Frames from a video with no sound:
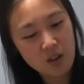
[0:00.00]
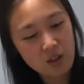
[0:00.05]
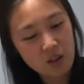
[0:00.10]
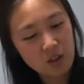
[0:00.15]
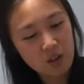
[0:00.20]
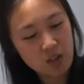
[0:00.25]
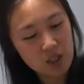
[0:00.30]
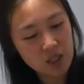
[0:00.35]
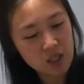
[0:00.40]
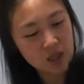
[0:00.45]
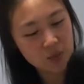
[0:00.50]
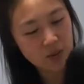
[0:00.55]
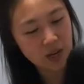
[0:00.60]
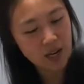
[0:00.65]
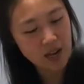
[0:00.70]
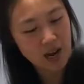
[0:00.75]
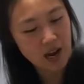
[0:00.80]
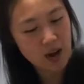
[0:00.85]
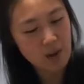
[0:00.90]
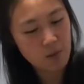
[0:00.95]
You see my
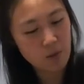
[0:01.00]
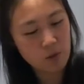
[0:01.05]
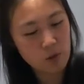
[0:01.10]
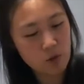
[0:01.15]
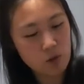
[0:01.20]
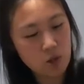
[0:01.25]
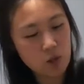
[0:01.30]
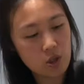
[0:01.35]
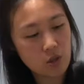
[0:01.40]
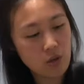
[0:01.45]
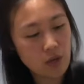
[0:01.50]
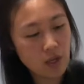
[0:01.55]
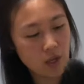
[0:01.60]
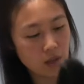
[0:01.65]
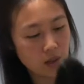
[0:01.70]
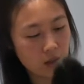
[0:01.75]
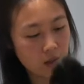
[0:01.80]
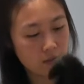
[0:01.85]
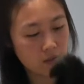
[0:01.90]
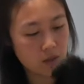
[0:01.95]
cat Mushu, he
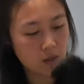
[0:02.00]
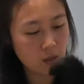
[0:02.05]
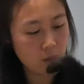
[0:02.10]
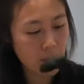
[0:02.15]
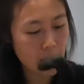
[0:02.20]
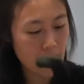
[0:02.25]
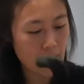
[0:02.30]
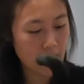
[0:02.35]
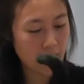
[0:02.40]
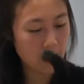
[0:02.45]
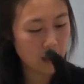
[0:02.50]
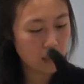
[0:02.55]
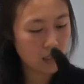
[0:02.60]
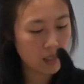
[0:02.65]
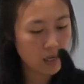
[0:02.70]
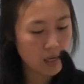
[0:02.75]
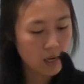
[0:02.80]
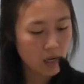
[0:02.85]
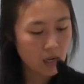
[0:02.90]
loves the pets.